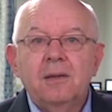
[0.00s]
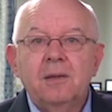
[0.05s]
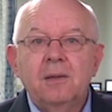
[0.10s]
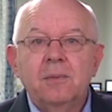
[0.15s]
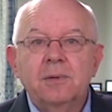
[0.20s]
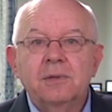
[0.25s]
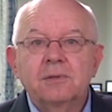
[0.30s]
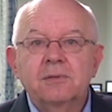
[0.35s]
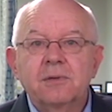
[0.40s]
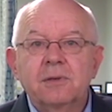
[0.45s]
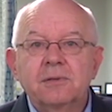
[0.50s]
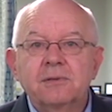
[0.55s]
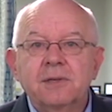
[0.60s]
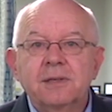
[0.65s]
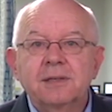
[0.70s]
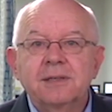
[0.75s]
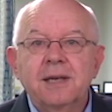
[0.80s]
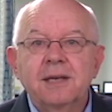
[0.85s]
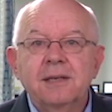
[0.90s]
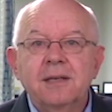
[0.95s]
US
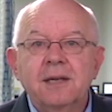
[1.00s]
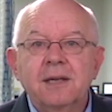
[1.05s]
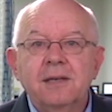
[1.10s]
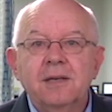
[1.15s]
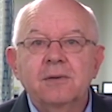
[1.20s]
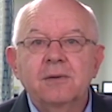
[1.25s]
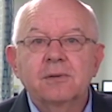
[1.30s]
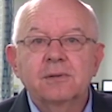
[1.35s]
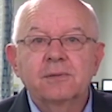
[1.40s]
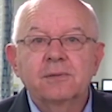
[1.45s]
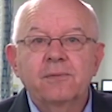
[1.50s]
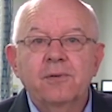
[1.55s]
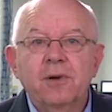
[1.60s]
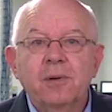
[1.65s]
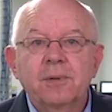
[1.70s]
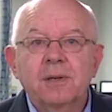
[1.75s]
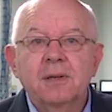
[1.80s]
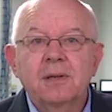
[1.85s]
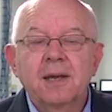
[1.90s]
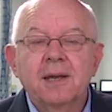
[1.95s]
Treasury 10-year yield is
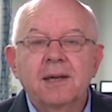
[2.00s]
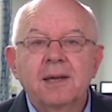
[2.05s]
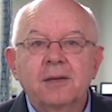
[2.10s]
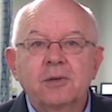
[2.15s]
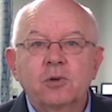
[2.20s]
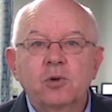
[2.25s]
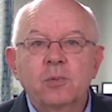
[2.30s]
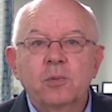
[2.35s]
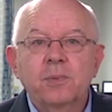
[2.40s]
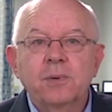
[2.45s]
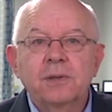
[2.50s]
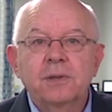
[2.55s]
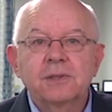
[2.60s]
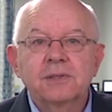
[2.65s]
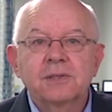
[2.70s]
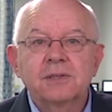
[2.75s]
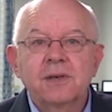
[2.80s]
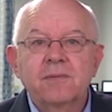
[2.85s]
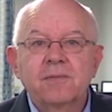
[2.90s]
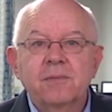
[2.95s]
firmer today at
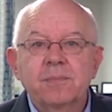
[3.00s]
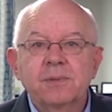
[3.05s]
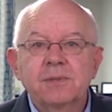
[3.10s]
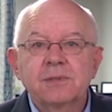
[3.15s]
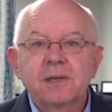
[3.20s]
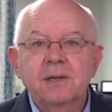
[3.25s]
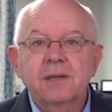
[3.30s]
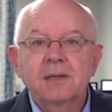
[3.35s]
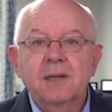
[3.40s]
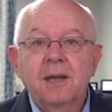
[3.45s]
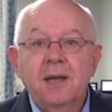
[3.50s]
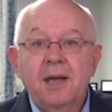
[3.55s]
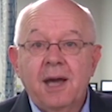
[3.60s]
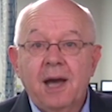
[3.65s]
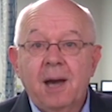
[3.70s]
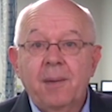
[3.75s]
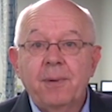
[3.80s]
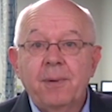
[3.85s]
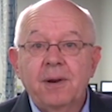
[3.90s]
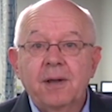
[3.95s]
2.7%,
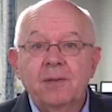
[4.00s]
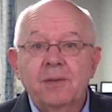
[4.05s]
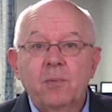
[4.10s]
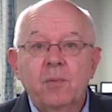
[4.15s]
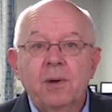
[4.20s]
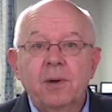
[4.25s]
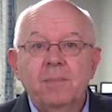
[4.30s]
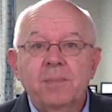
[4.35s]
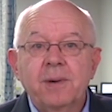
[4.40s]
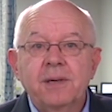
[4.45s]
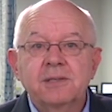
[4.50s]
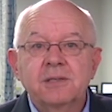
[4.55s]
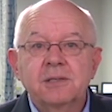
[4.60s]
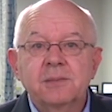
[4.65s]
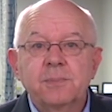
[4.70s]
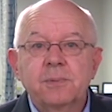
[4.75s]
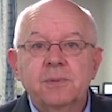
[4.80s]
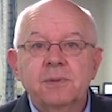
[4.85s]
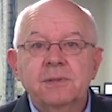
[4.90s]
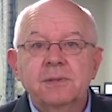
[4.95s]
up another 1 basis
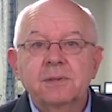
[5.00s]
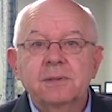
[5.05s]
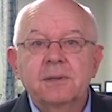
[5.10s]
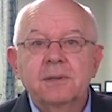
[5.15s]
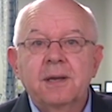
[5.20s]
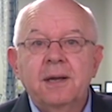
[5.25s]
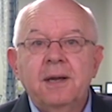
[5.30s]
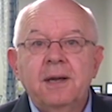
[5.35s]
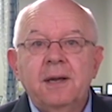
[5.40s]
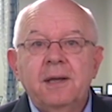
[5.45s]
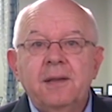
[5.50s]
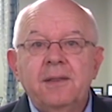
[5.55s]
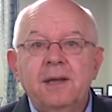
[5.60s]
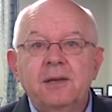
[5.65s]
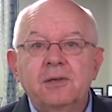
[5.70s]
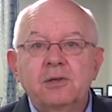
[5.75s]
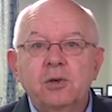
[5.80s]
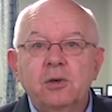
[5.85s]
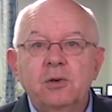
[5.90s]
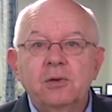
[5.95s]
point.
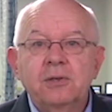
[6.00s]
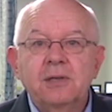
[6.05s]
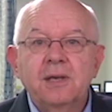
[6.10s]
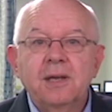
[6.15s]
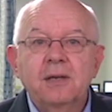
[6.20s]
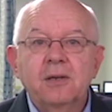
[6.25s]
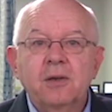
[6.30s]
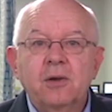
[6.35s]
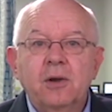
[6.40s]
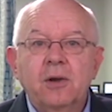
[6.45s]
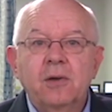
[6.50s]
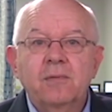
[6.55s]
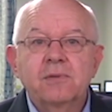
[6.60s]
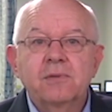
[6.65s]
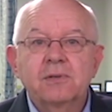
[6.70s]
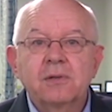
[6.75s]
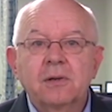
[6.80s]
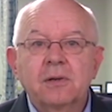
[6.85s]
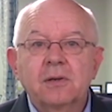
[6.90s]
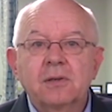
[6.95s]
Their 2-10 curve
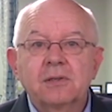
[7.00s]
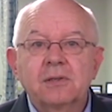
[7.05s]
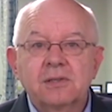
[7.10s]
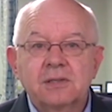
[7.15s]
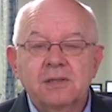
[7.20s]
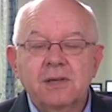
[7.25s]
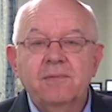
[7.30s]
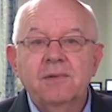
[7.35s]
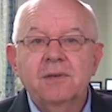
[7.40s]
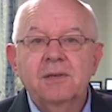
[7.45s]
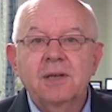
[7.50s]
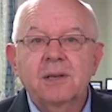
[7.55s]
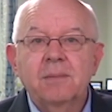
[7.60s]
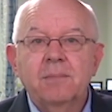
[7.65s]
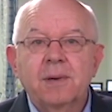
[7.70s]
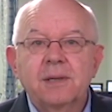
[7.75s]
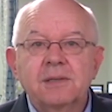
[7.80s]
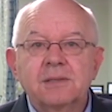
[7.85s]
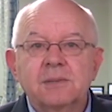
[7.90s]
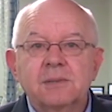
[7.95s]
is on 17
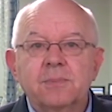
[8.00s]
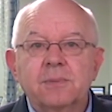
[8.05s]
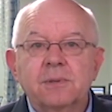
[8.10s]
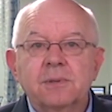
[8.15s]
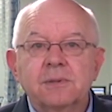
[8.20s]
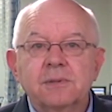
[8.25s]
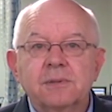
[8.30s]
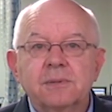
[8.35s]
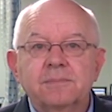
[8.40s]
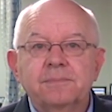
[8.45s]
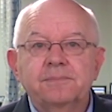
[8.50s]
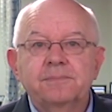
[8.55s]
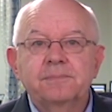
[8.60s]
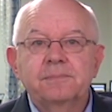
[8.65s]
basis points.